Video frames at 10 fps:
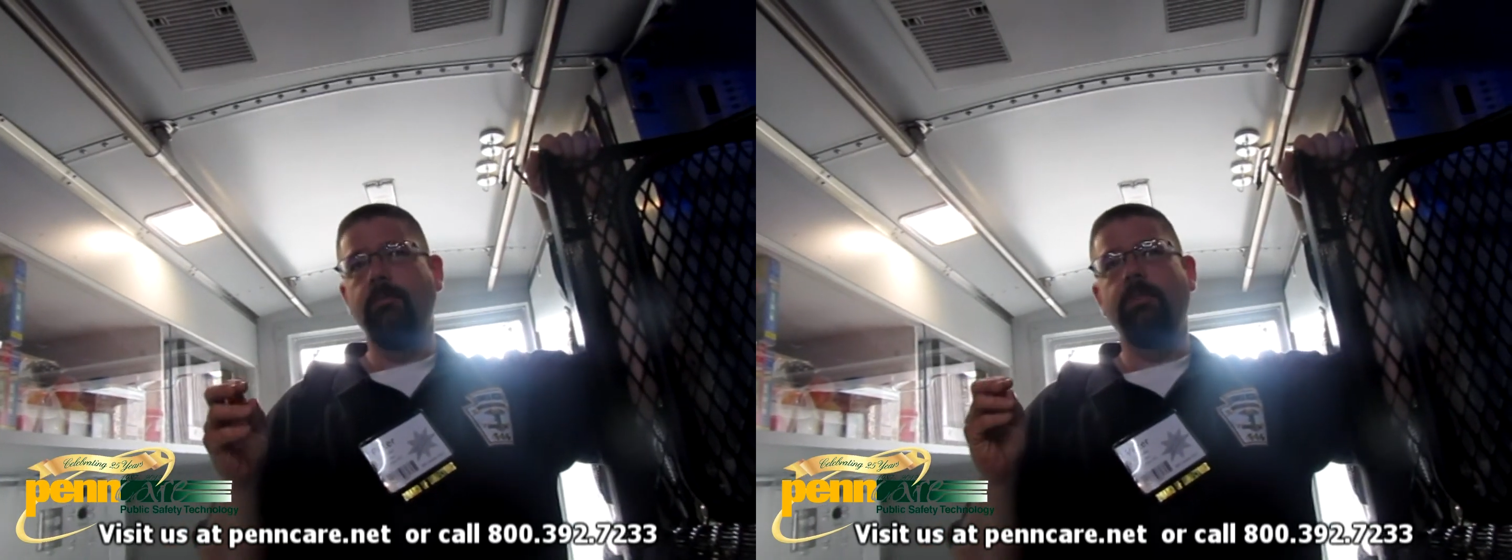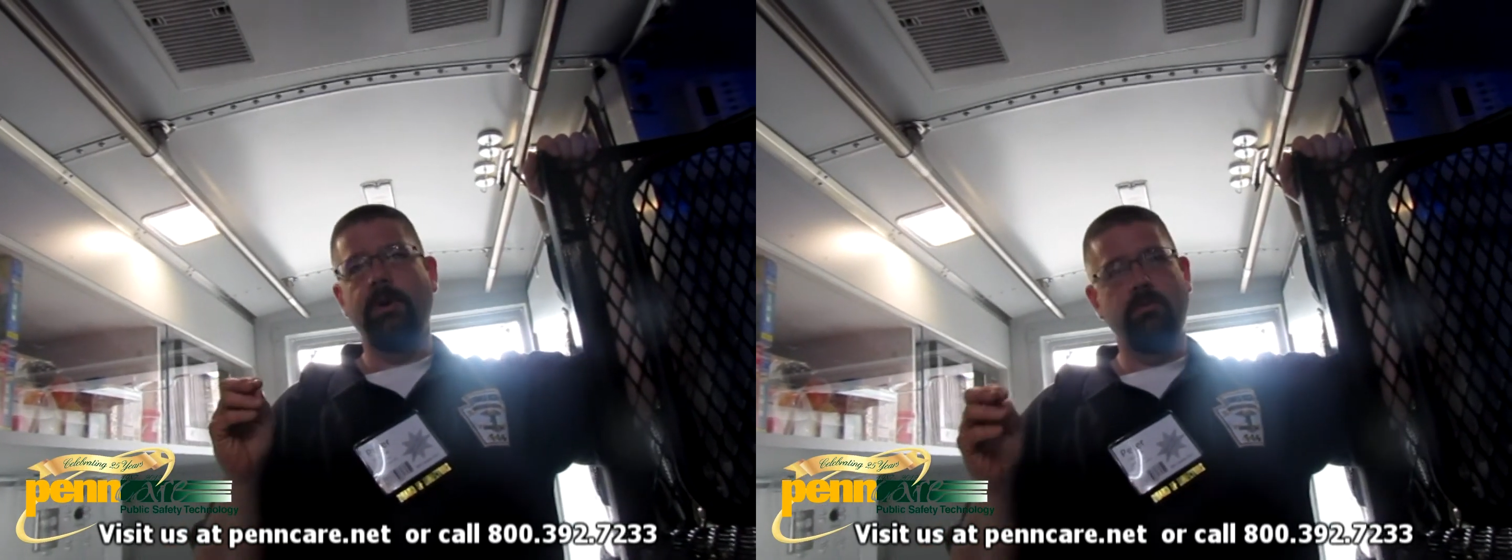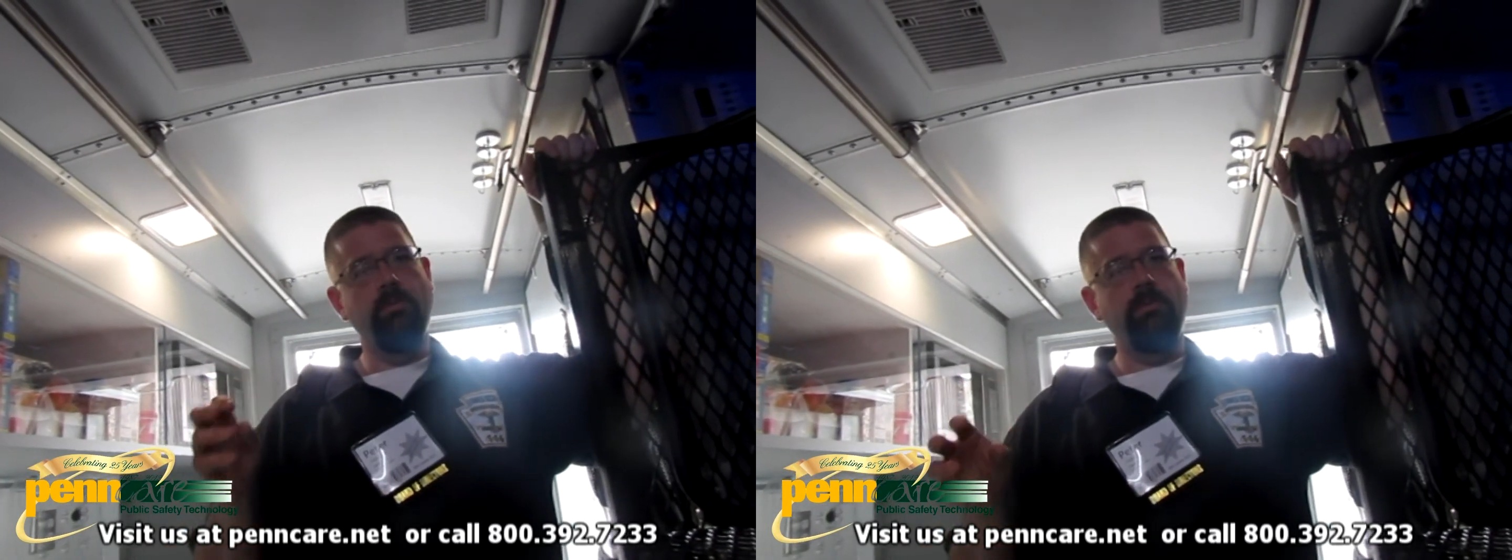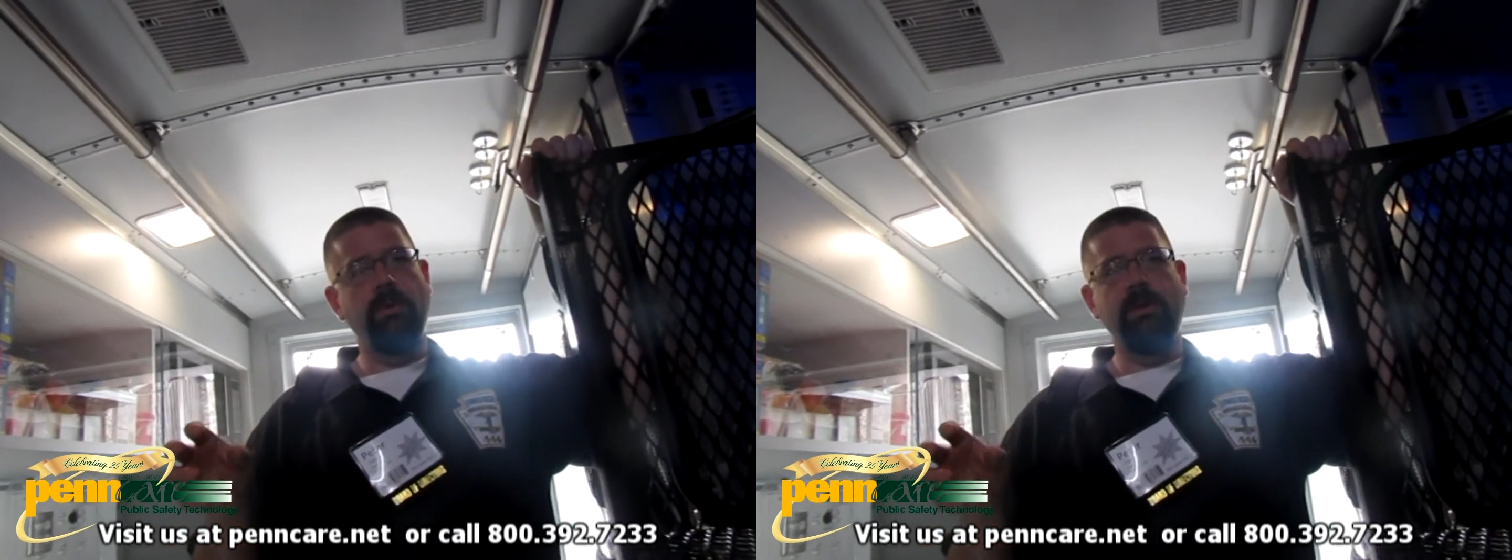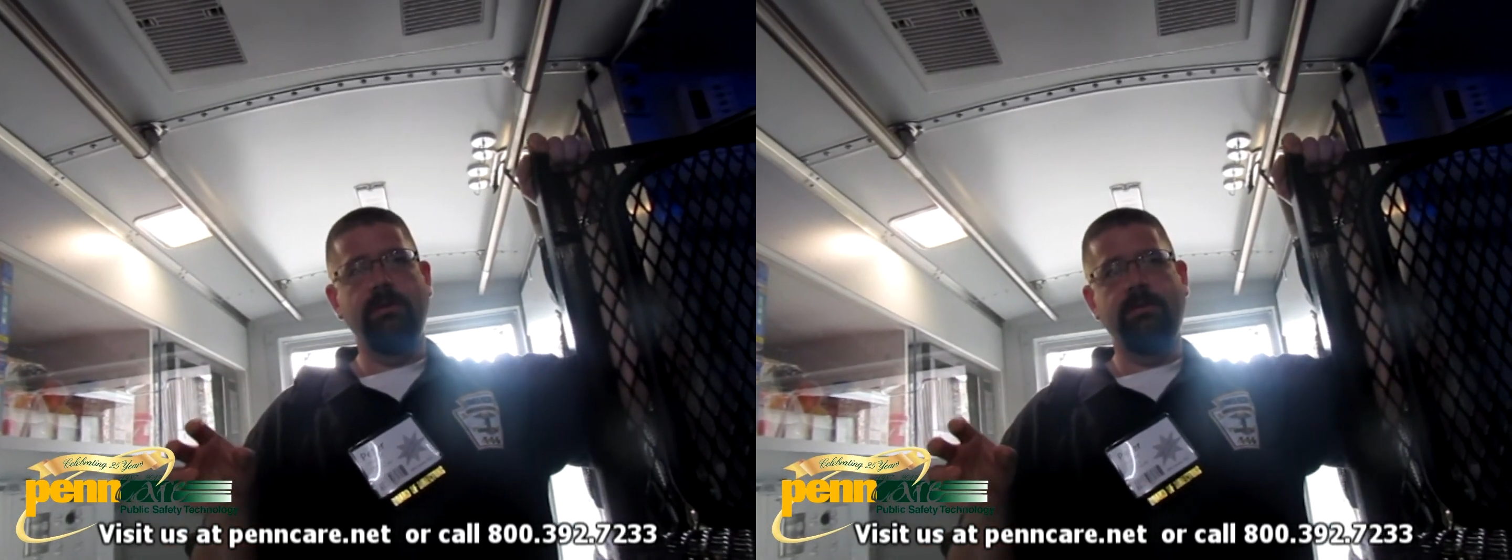but
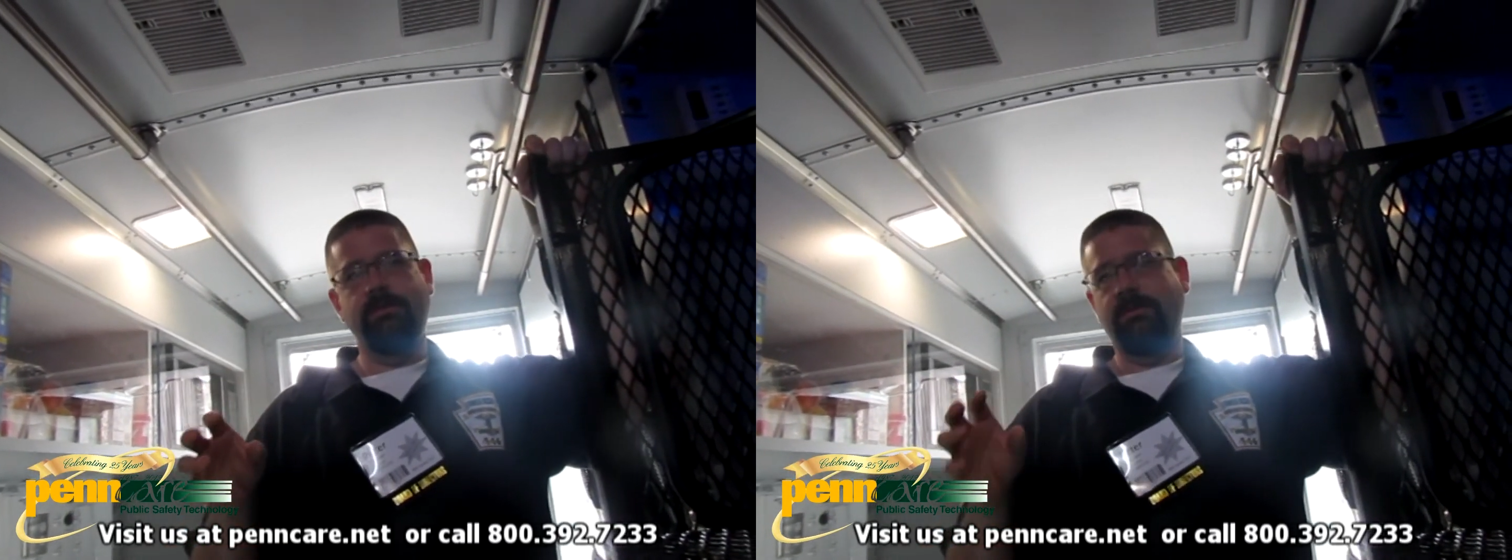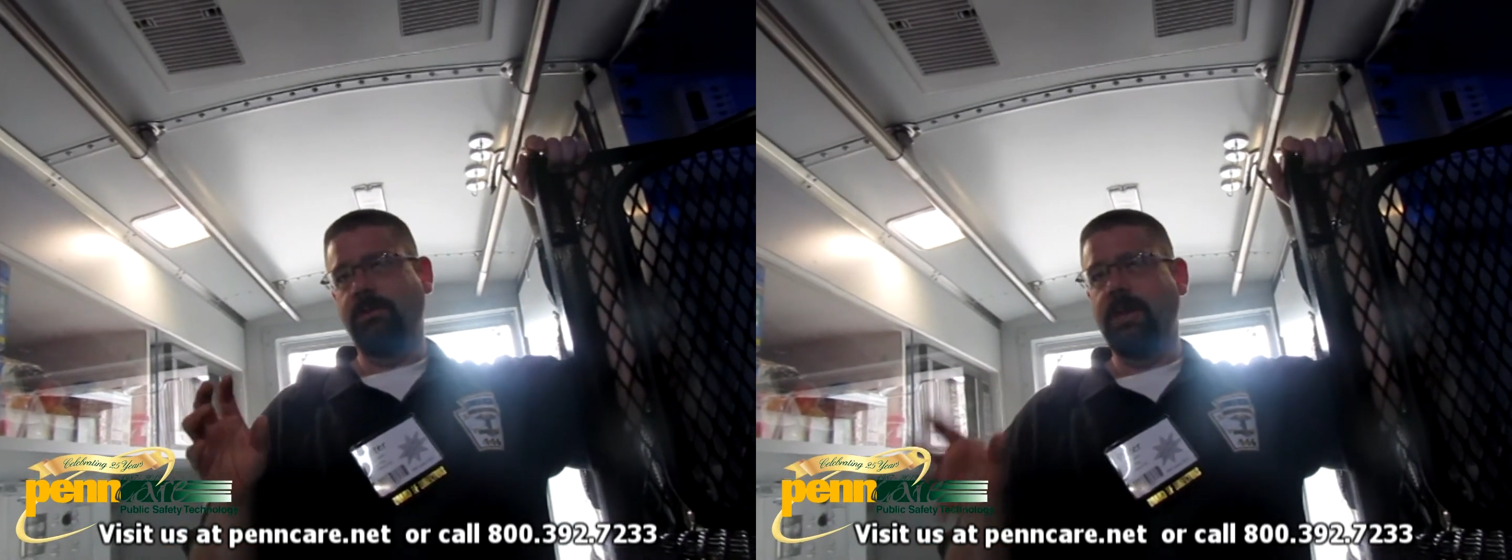It's, sure.